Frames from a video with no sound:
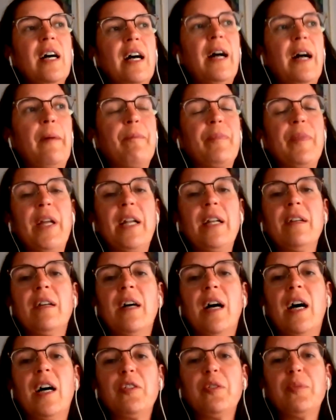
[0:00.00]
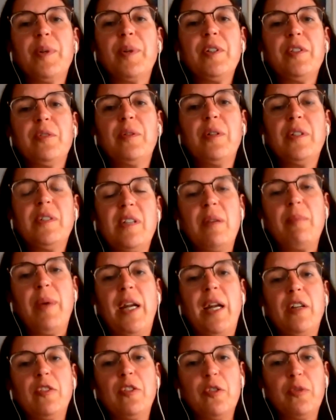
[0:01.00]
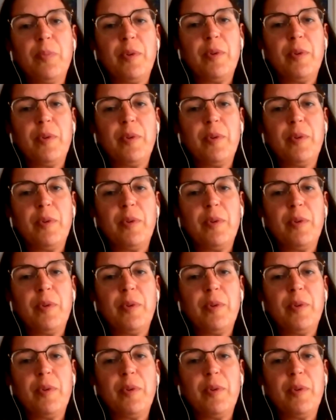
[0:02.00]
And Arthur Porty was an emeritus